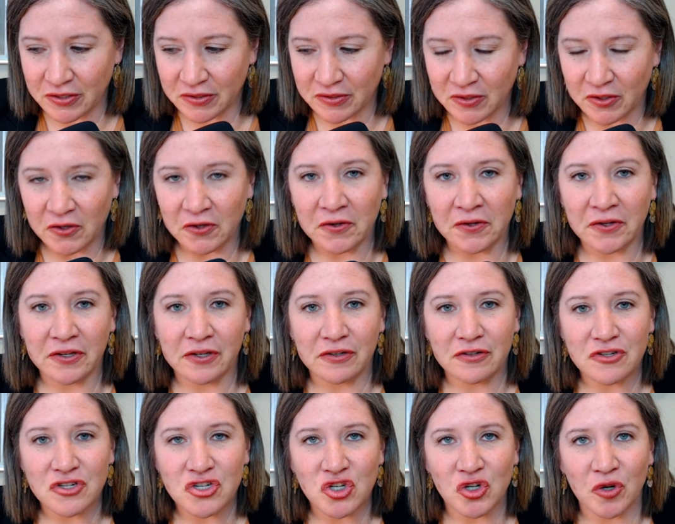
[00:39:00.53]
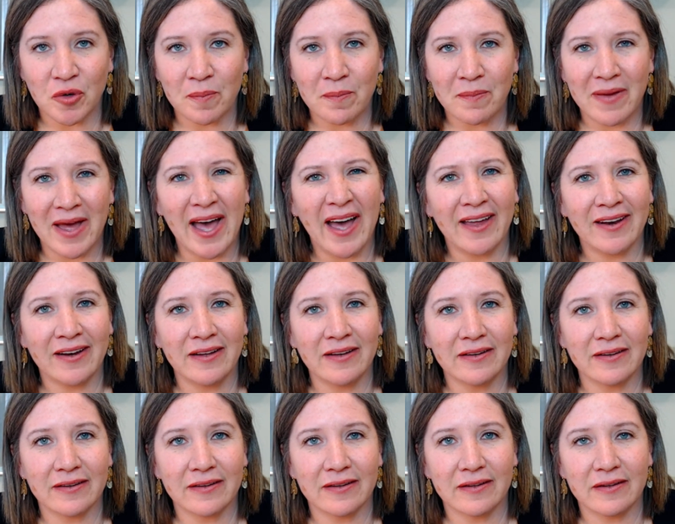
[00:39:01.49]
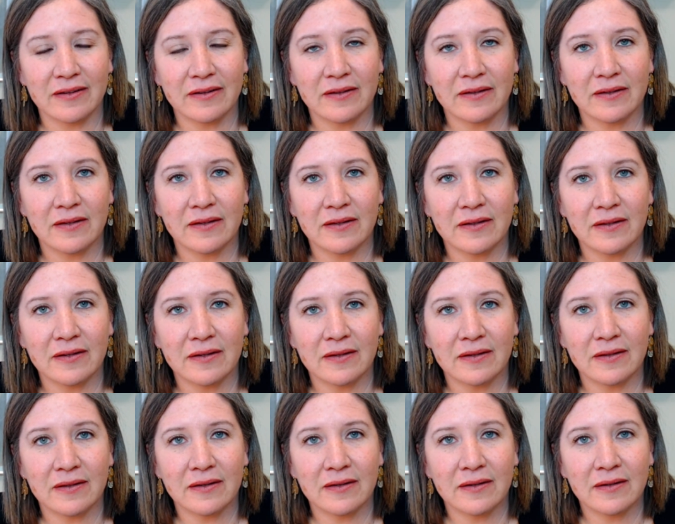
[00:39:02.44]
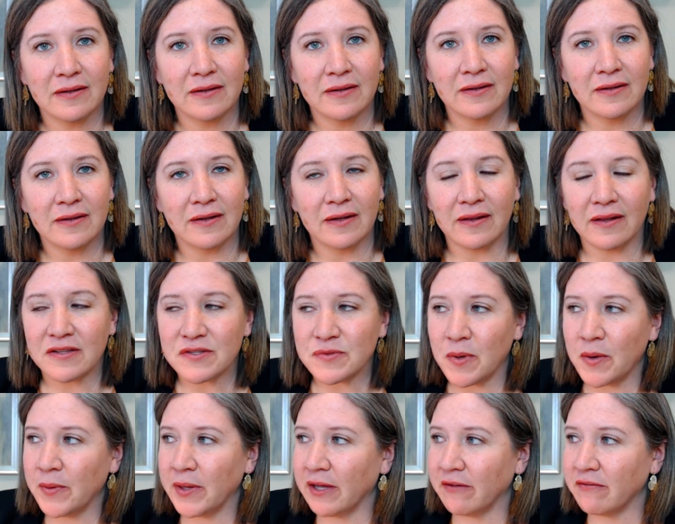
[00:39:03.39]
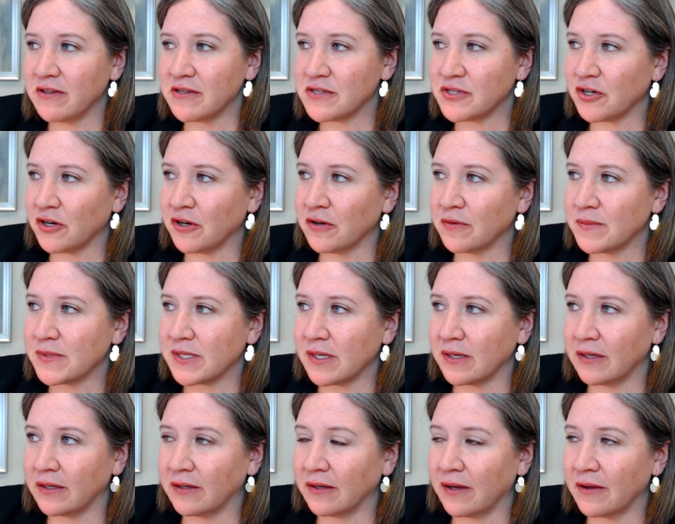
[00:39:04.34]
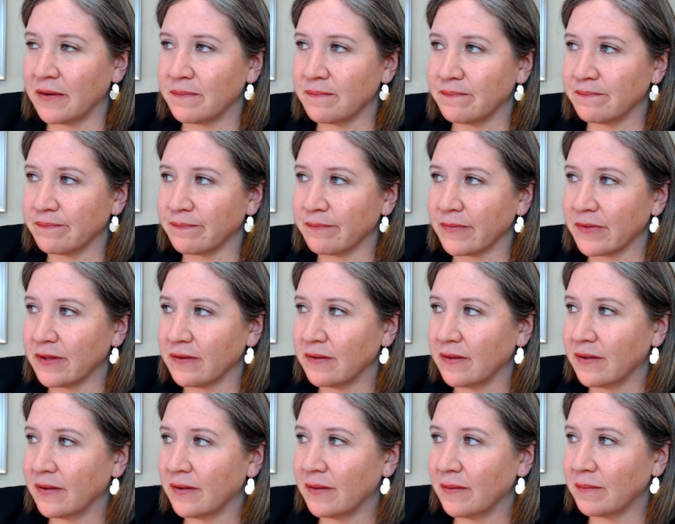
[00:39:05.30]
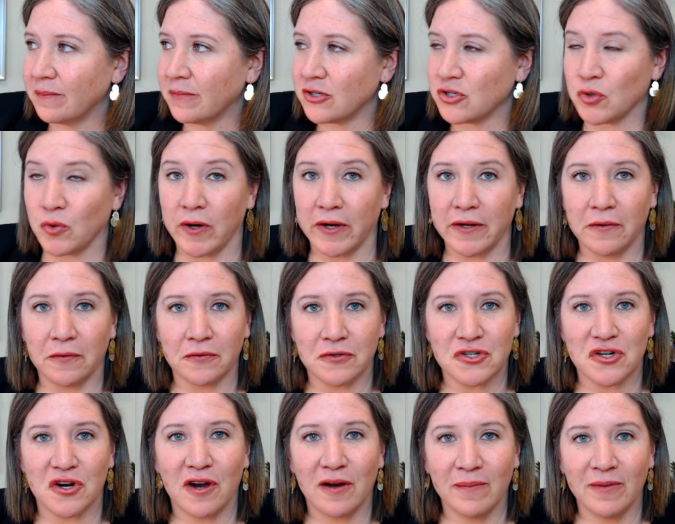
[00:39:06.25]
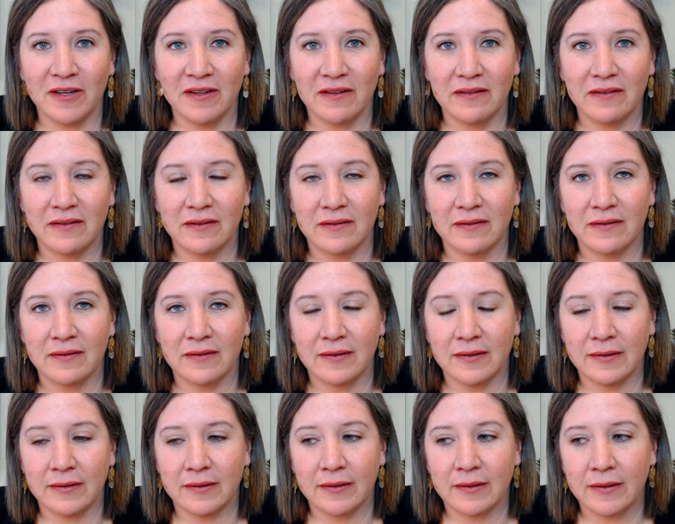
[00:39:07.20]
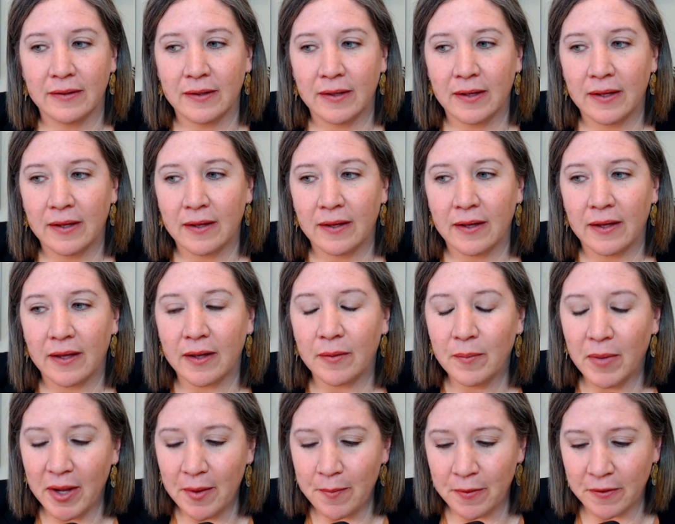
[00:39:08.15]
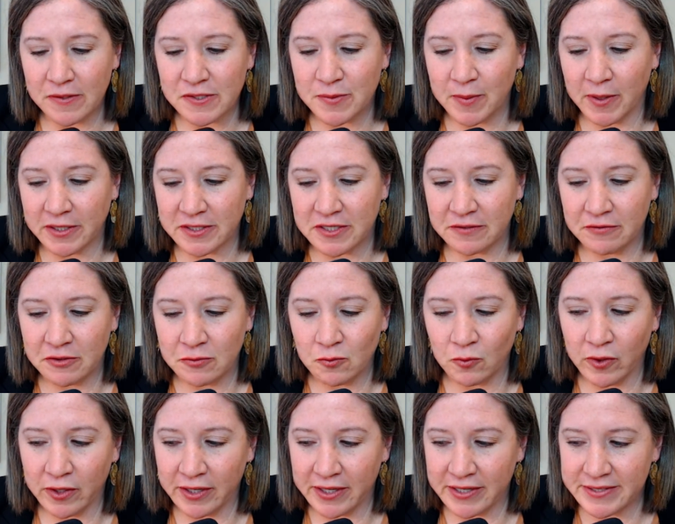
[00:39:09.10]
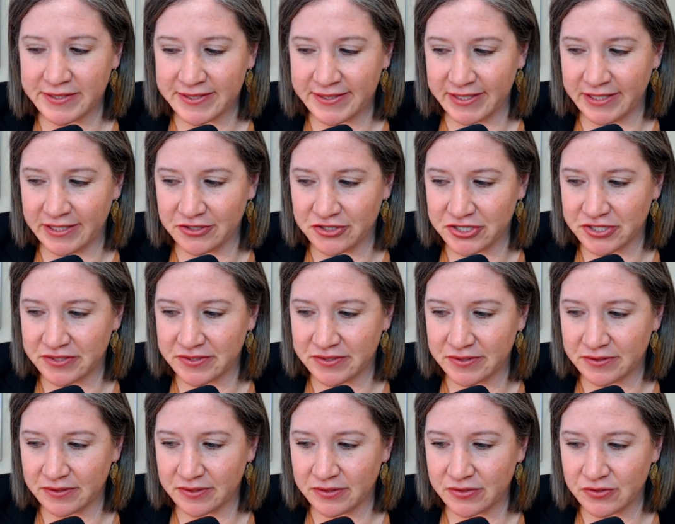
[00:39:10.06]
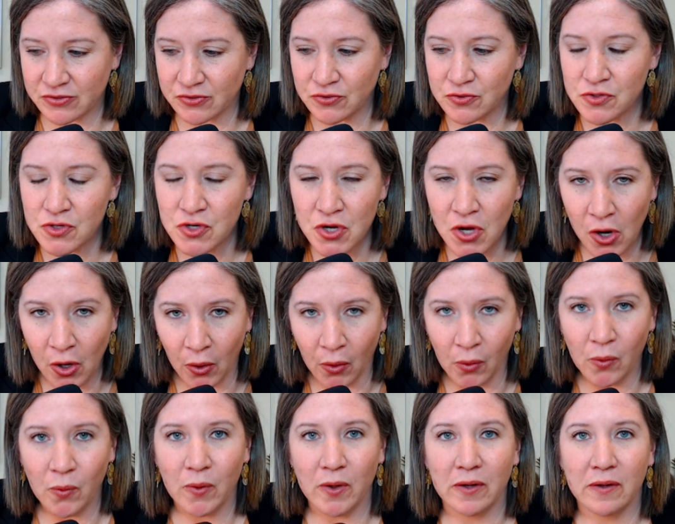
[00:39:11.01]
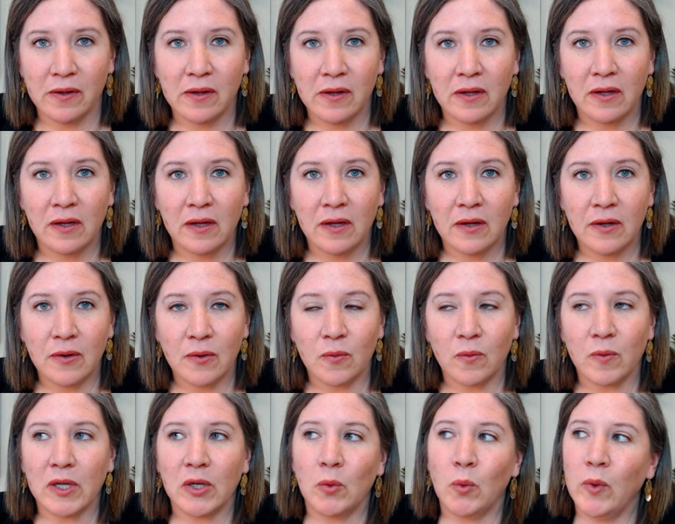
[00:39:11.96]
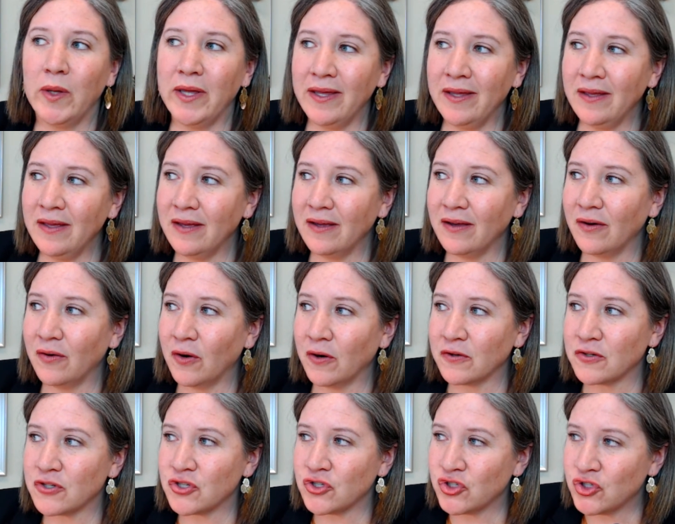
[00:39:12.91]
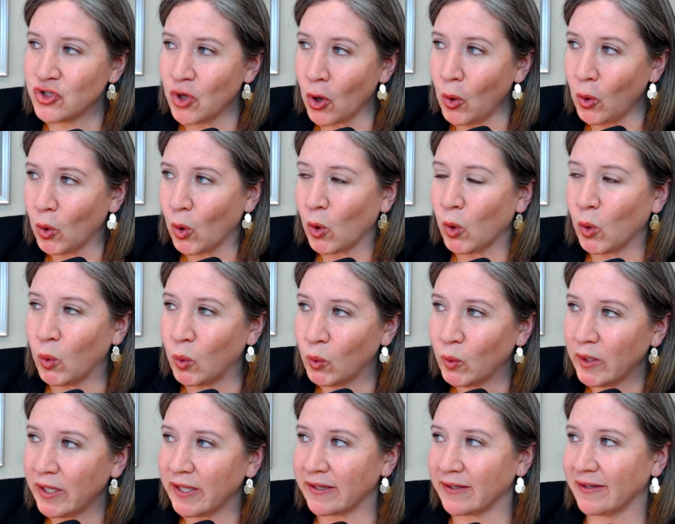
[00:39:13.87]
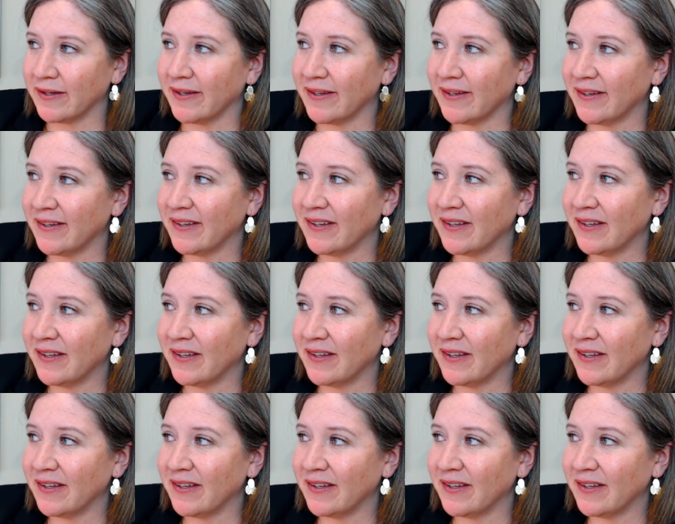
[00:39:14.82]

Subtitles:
are called traumatic. And that's why we have these terms like betrayal trauma. And my perspective and what I teach is no. When we are so quick